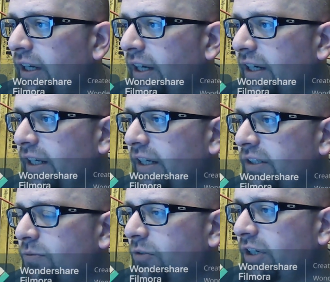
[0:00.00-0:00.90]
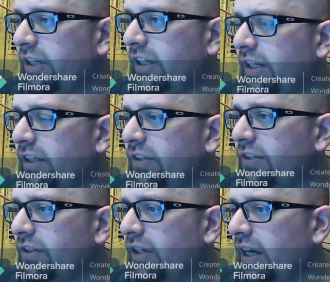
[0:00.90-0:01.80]
It is what it
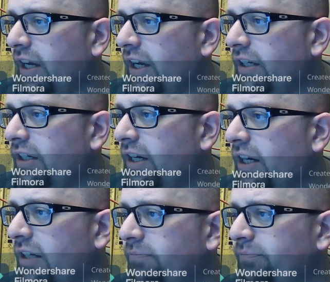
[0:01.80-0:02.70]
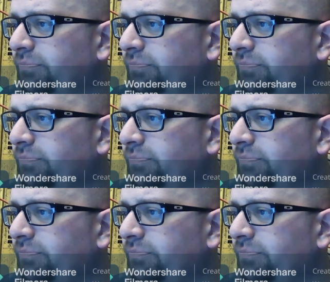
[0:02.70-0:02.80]
is, and uh,